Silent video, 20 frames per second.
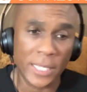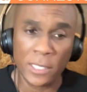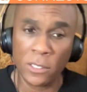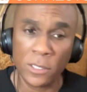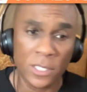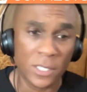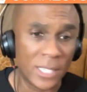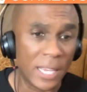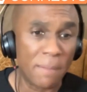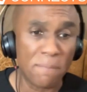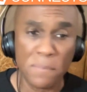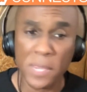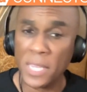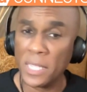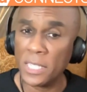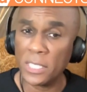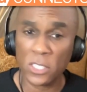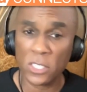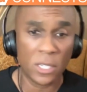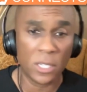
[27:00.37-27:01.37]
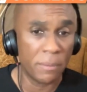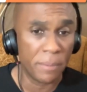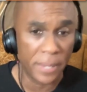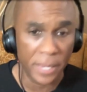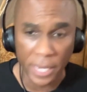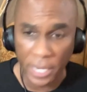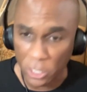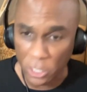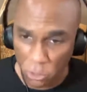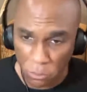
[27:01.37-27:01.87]
Now, does that mean it's got to be
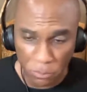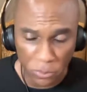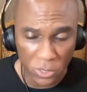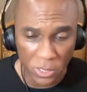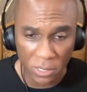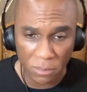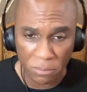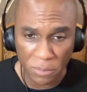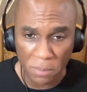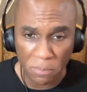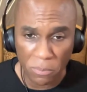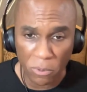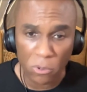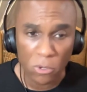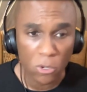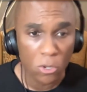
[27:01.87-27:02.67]
100% people?